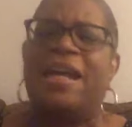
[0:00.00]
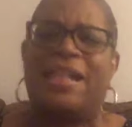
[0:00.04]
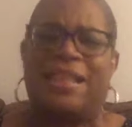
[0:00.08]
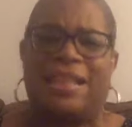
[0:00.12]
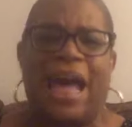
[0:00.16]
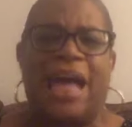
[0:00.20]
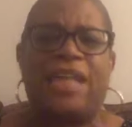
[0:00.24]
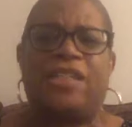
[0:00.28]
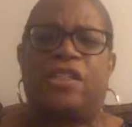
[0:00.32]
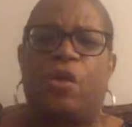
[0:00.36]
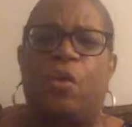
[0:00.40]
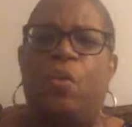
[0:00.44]

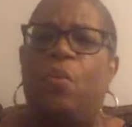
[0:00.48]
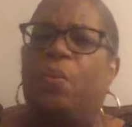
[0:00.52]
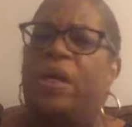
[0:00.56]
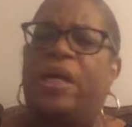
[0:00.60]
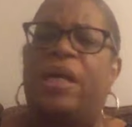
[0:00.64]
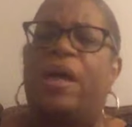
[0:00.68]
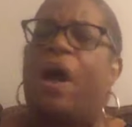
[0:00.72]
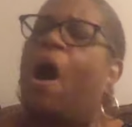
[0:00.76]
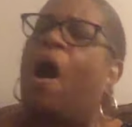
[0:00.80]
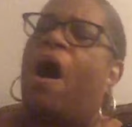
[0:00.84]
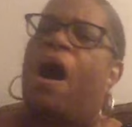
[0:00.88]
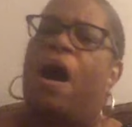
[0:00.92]
That's who
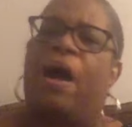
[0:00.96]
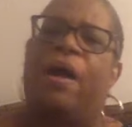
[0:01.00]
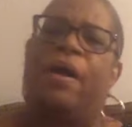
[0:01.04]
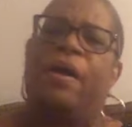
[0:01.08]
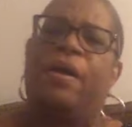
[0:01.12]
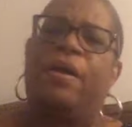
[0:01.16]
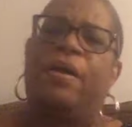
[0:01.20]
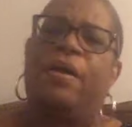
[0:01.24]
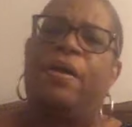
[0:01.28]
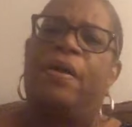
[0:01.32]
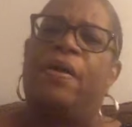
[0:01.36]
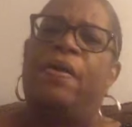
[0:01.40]
we are.
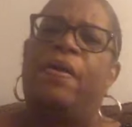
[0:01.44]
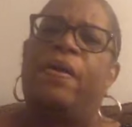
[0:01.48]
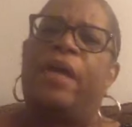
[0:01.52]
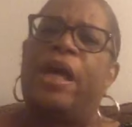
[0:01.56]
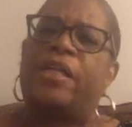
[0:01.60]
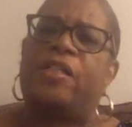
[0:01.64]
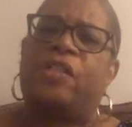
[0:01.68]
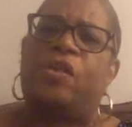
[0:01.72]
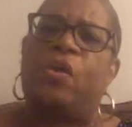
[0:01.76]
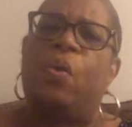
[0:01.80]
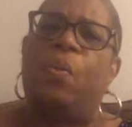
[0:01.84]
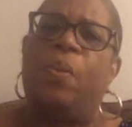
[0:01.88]

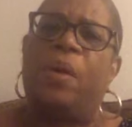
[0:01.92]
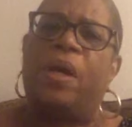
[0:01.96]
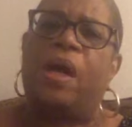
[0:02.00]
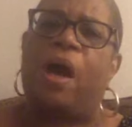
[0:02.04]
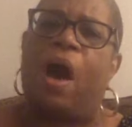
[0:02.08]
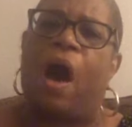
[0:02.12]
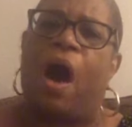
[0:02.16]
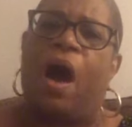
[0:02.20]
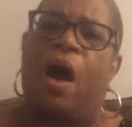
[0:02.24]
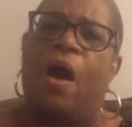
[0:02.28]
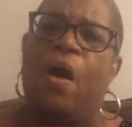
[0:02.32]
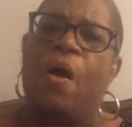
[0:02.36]
That's who we
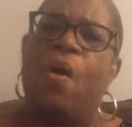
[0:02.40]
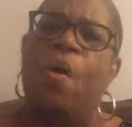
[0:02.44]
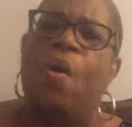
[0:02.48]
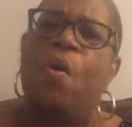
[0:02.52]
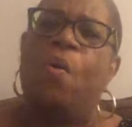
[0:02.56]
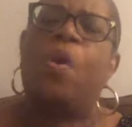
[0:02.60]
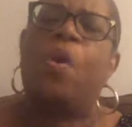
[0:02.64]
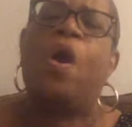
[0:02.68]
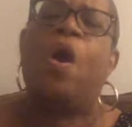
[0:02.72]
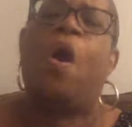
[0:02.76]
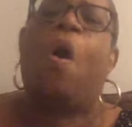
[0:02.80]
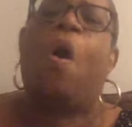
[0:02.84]
are. We're